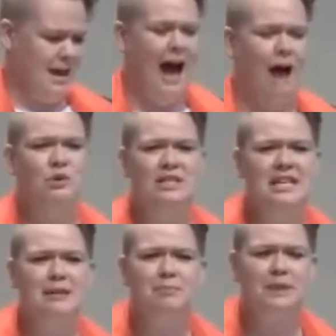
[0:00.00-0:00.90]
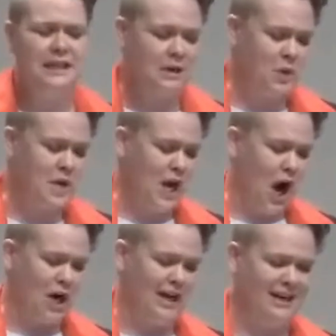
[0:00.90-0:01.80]
how deeply we
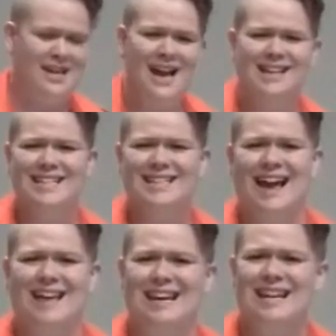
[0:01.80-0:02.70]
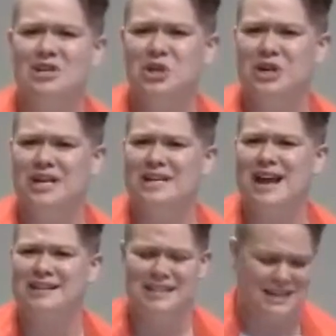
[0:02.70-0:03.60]
are connected and
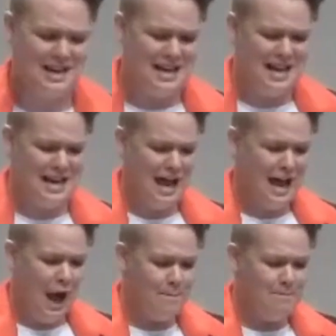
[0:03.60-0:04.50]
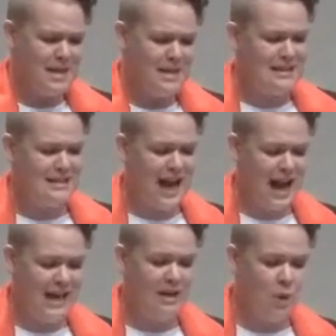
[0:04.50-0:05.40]
interconnected in a million
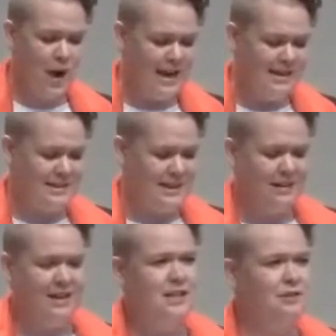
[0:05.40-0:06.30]
tiny ways that